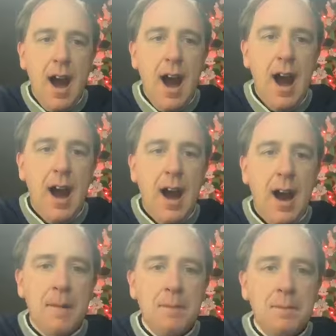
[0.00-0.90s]

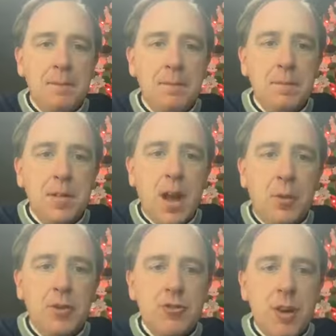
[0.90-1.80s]
Um,
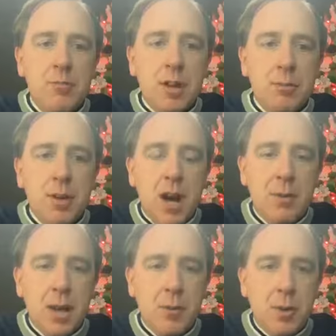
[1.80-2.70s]
we'll try bringing
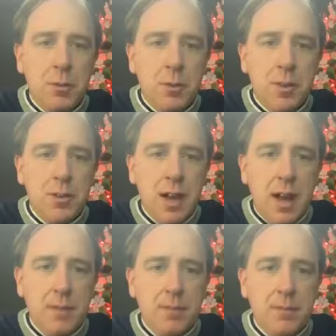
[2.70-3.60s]
Palma in one more time.